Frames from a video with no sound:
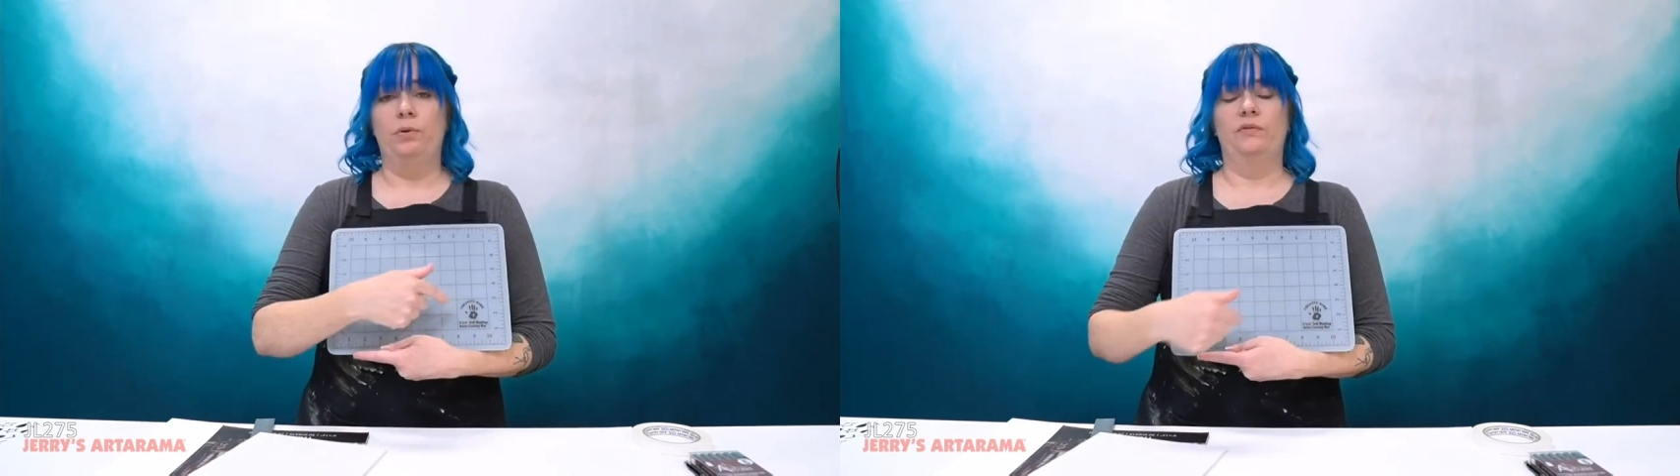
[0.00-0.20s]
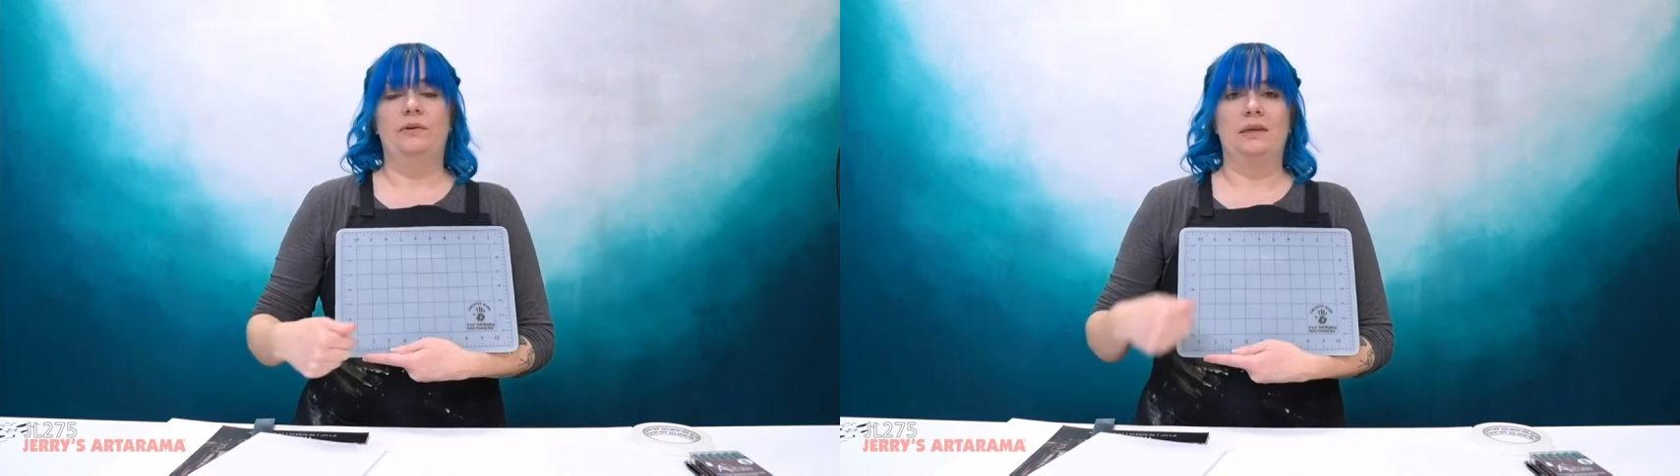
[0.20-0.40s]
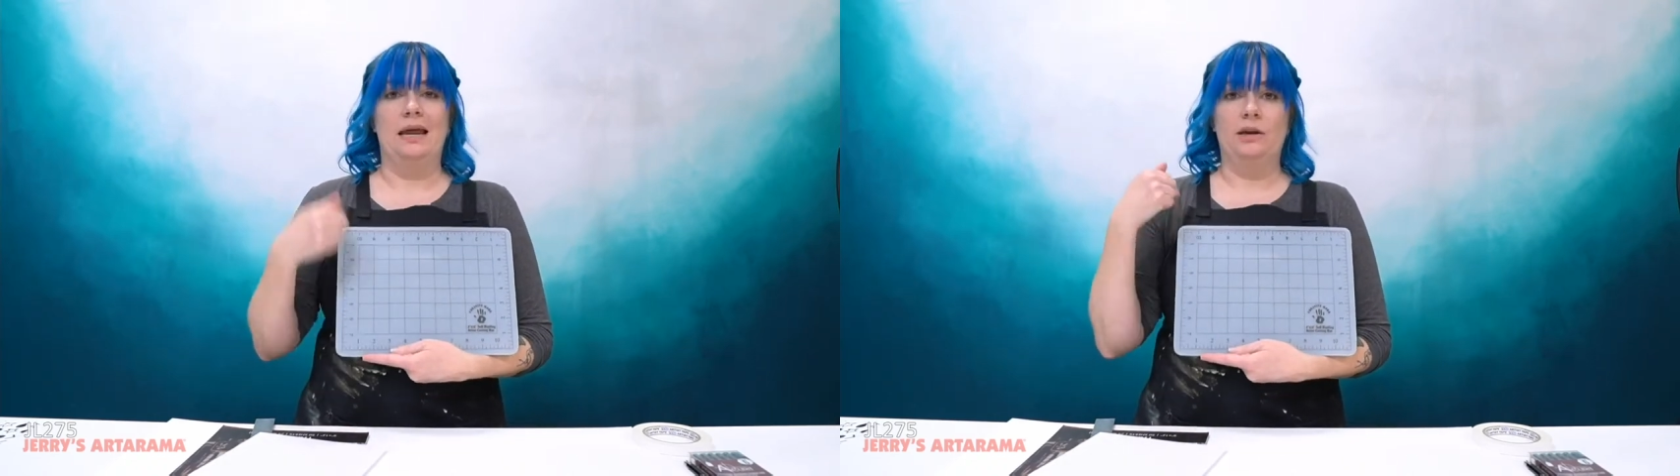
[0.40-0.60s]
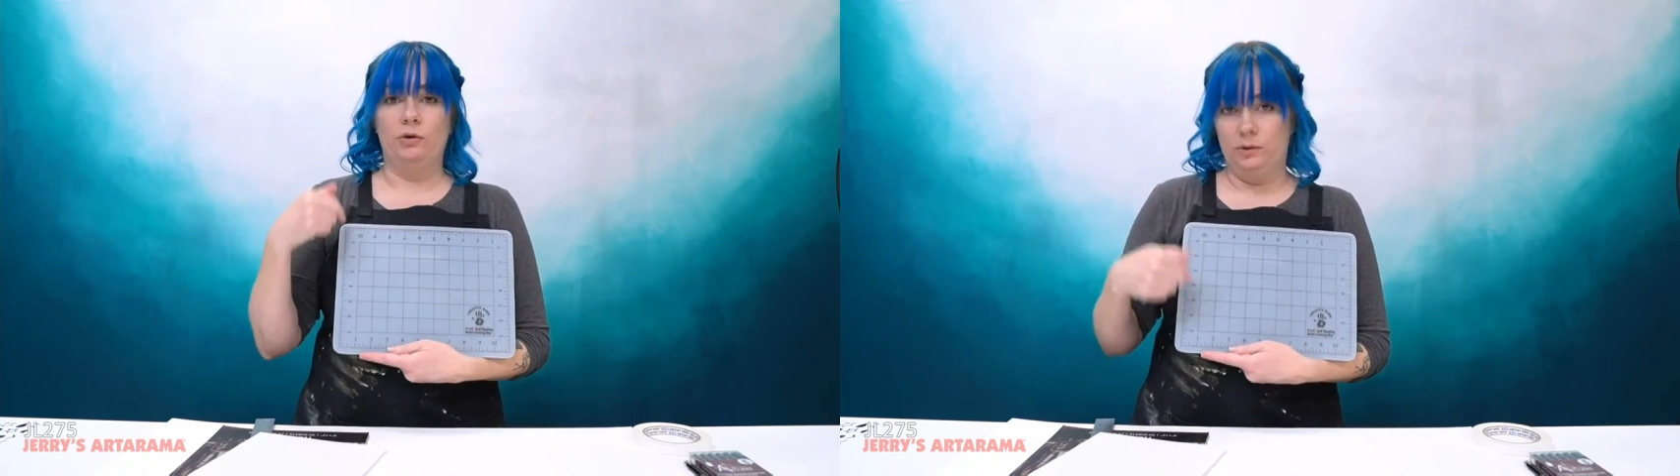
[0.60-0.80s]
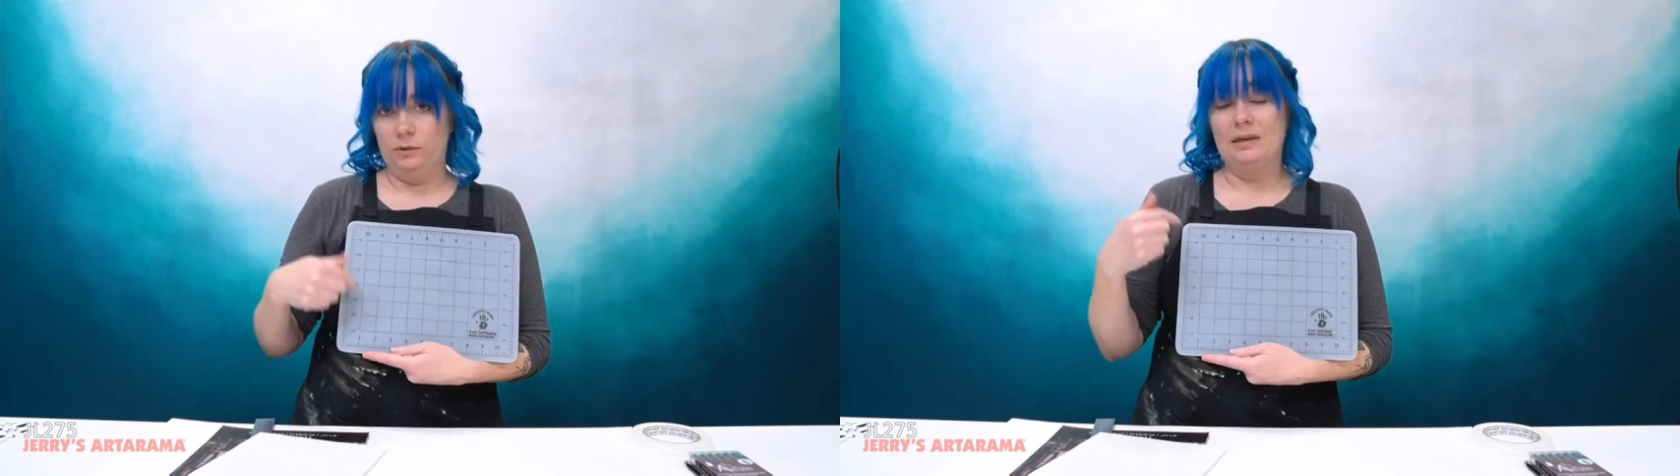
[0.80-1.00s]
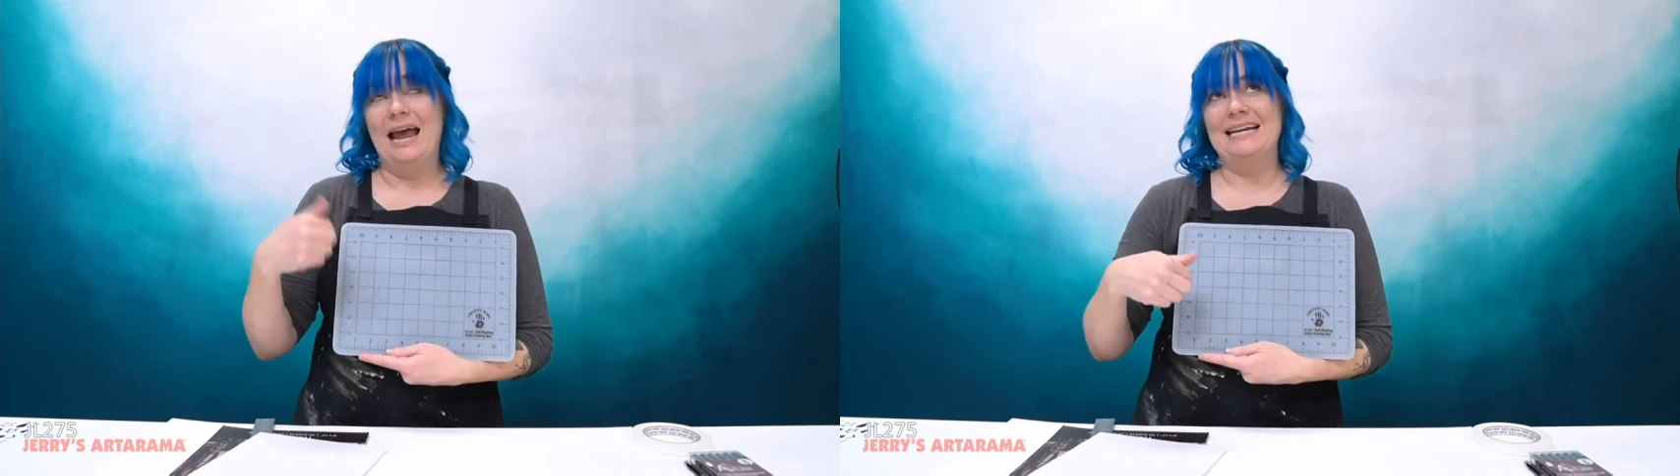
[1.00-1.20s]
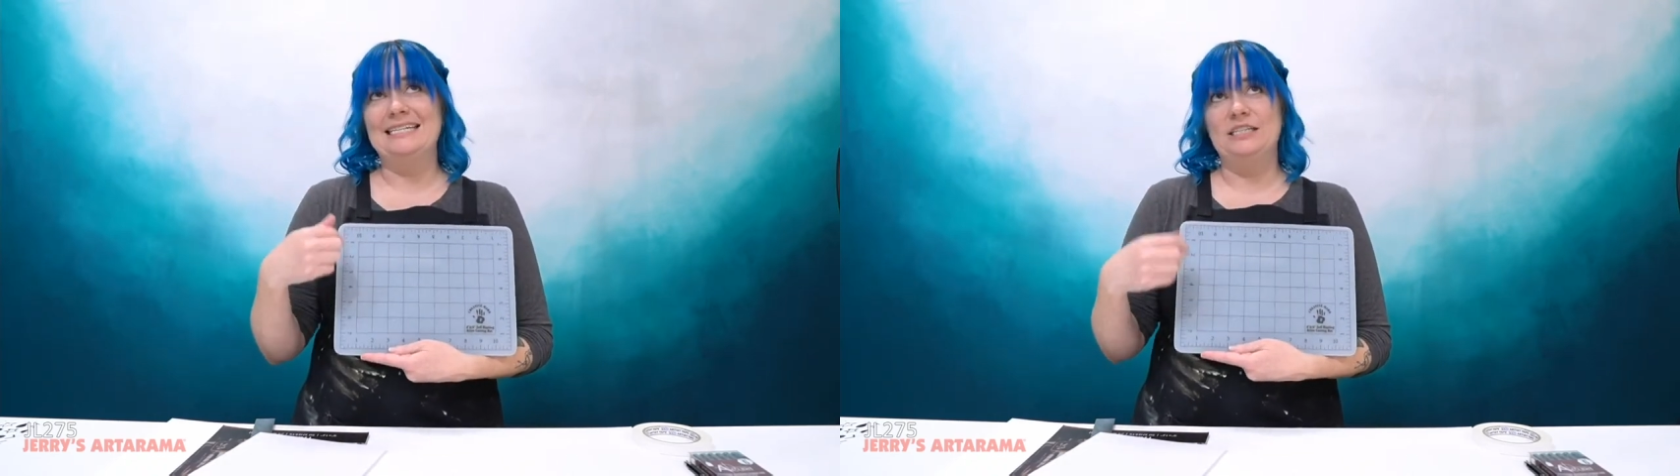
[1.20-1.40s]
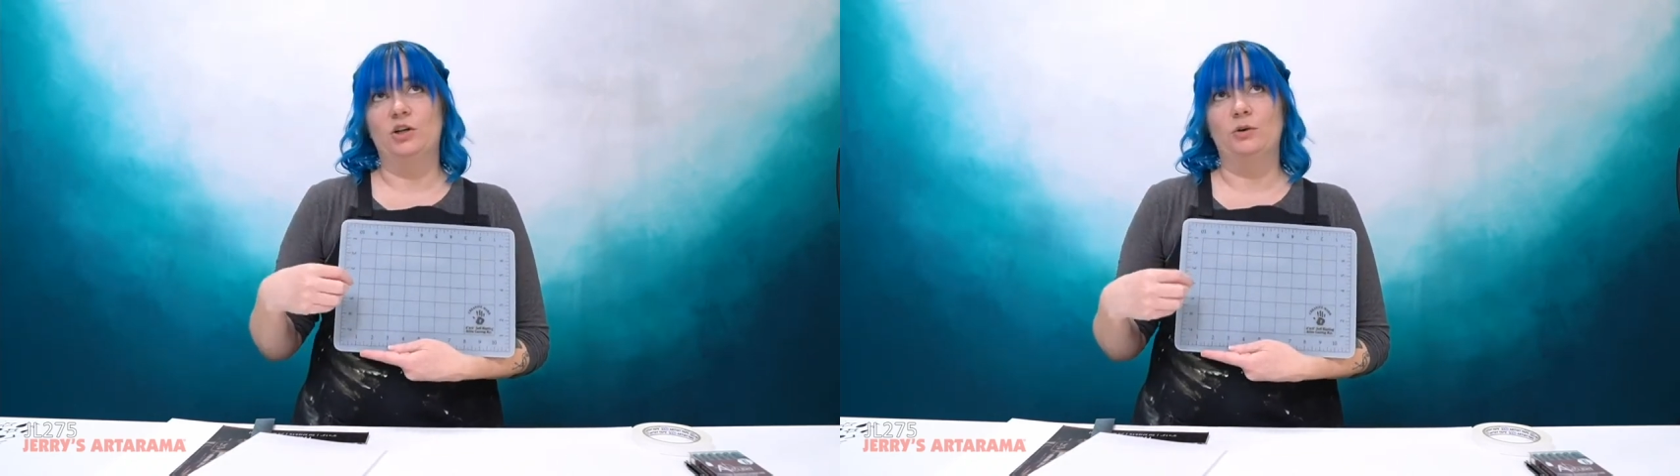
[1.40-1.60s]
perfect 90 degree,
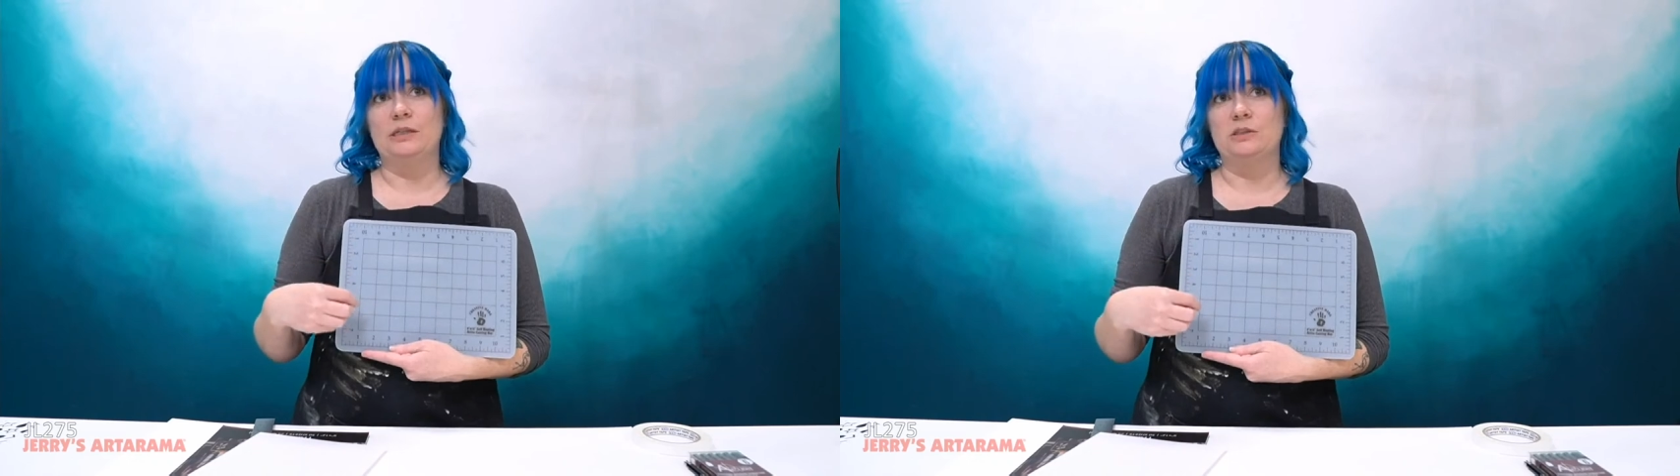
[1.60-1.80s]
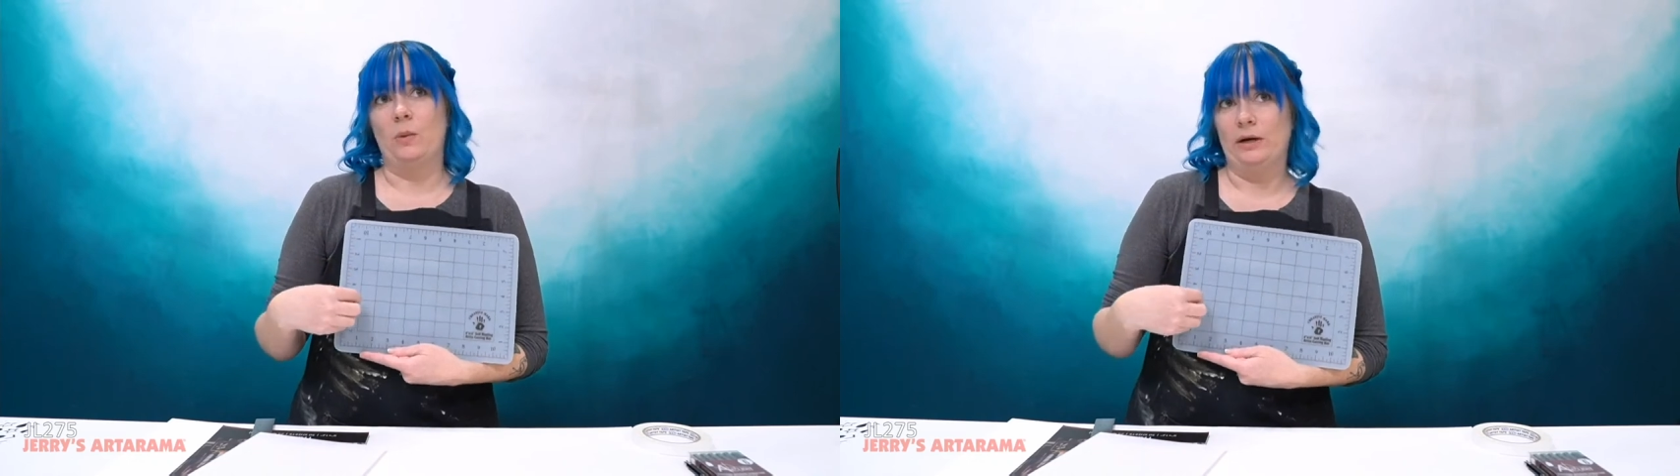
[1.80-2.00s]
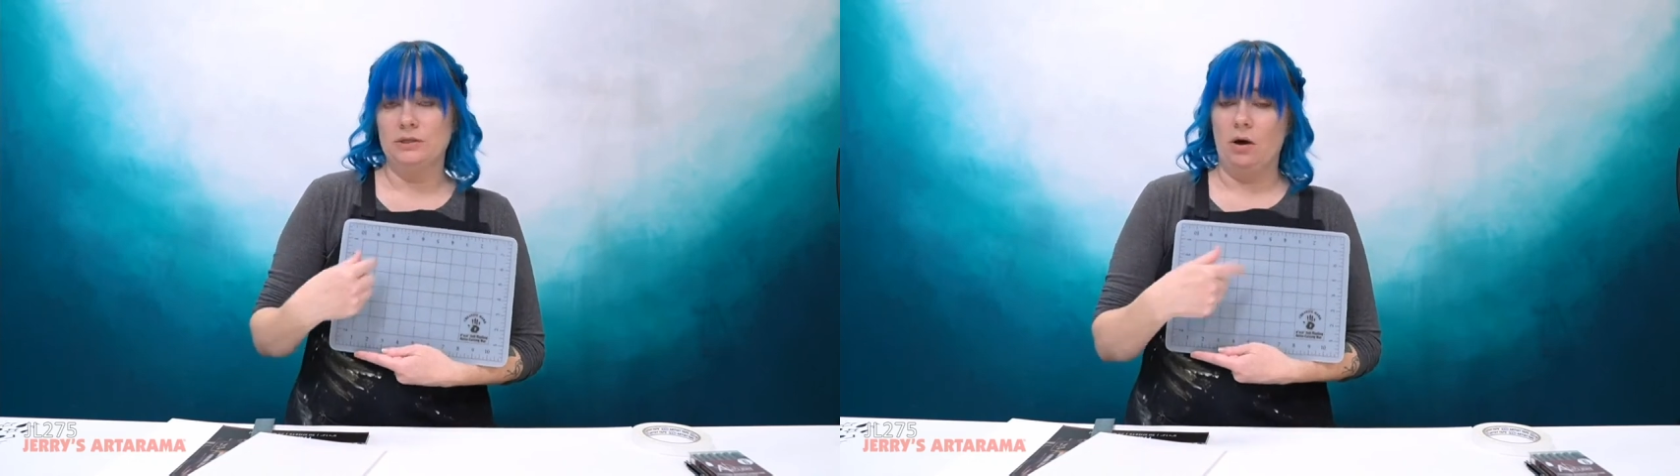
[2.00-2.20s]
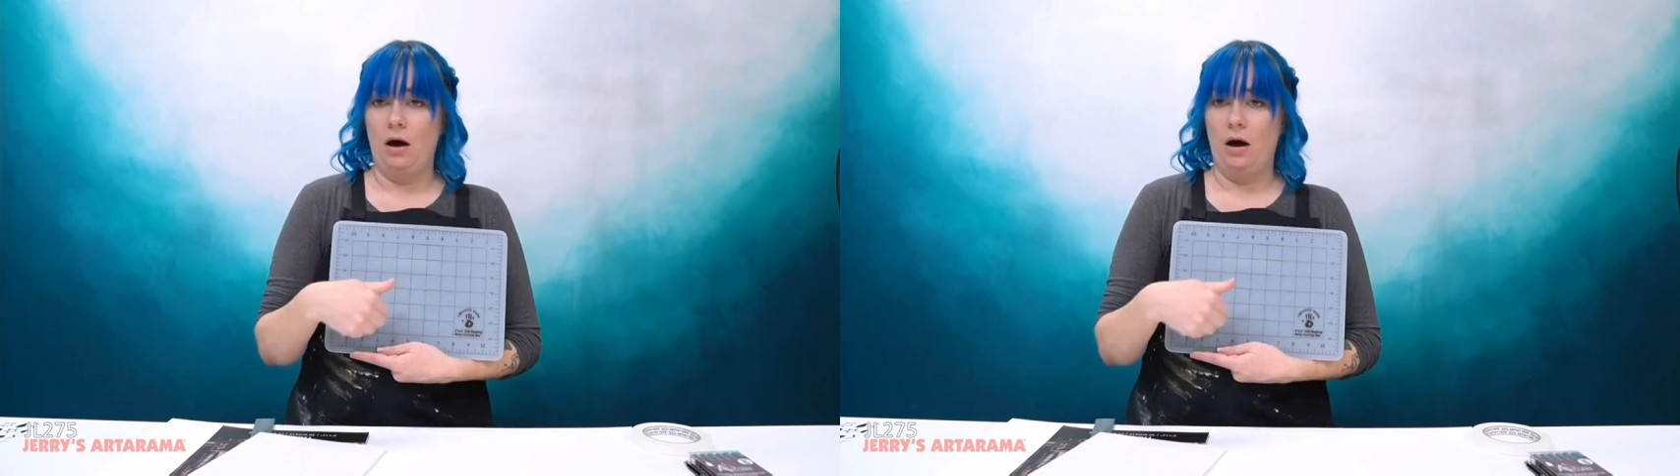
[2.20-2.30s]
90 degree squares